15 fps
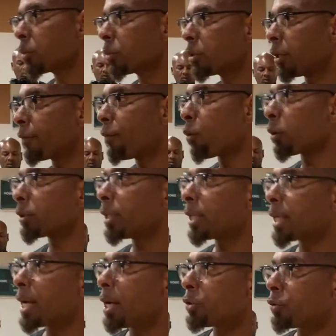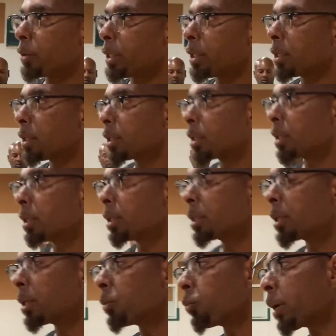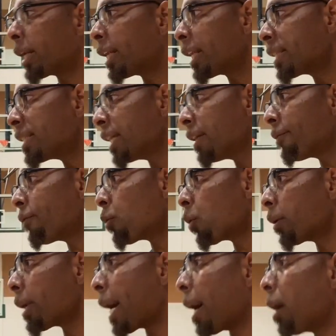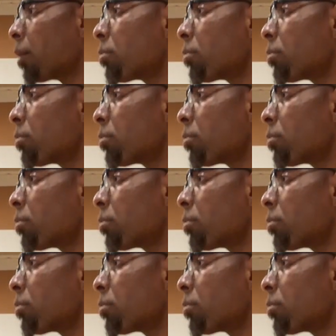Took fourth in the country, running the ten four now.